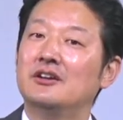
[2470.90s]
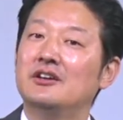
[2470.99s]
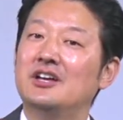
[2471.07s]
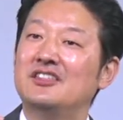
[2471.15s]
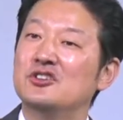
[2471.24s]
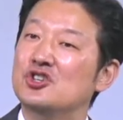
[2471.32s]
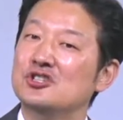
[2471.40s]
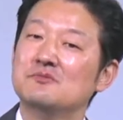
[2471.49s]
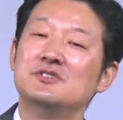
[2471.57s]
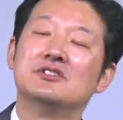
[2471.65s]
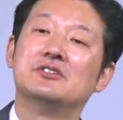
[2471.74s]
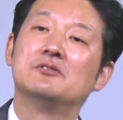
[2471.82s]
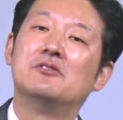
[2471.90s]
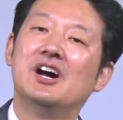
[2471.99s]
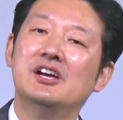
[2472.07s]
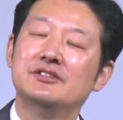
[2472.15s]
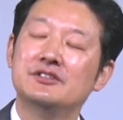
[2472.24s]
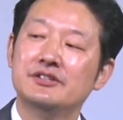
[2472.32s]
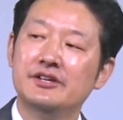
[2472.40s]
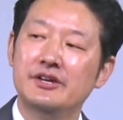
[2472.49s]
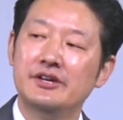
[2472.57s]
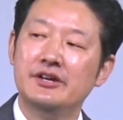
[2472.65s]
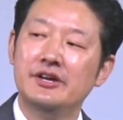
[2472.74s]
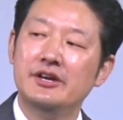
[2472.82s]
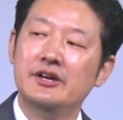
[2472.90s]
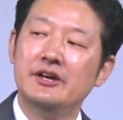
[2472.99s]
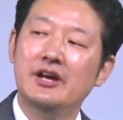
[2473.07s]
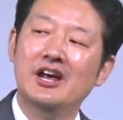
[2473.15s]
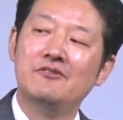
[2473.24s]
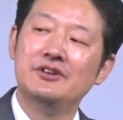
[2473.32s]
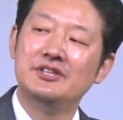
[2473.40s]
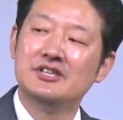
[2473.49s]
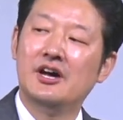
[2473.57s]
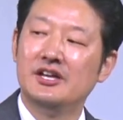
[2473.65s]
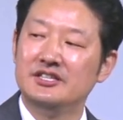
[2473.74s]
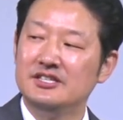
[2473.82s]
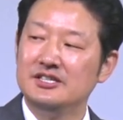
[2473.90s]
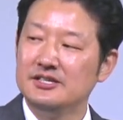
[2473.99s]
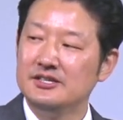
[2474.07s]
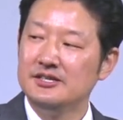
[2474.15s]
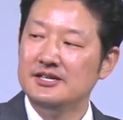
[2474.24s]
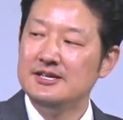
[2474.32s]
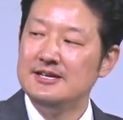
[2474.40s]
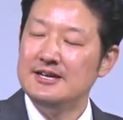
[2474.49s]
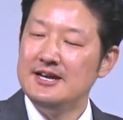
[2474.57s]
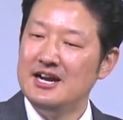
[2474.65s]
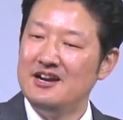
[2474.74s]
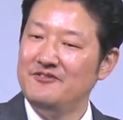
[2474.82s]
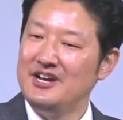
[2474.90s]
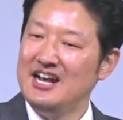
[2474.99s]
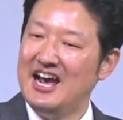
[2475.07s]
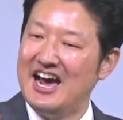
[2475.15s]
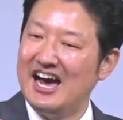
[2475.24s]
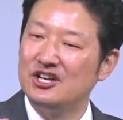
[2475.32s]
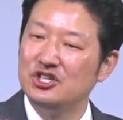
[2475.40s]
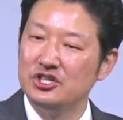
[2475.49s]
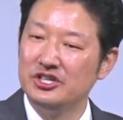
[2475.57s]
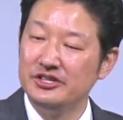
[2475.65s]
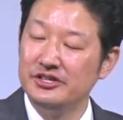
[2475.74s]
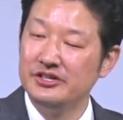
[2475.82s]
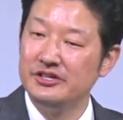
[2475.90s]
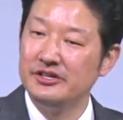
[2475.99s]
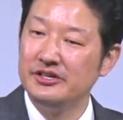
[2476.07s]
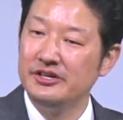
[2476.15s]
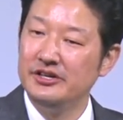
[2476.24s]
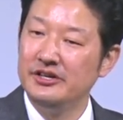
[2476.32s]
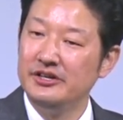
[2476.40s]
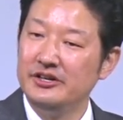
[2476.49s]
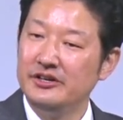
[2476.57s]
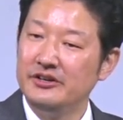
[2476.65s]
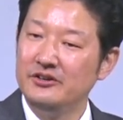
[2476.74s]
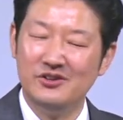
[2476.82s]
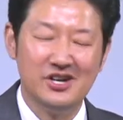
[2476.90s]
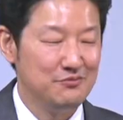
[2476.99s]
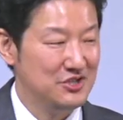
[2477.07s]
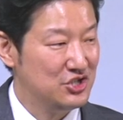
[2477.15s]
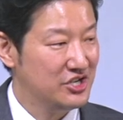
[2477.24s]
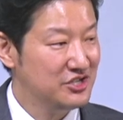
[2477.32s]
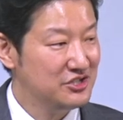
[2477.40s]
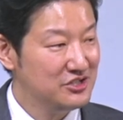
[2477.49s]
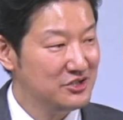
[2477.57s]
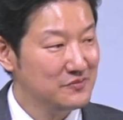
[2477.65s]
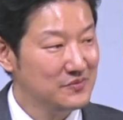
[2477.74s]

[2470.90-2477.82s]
at the judgment seat of Christ, every thought, every action, you got to be judged.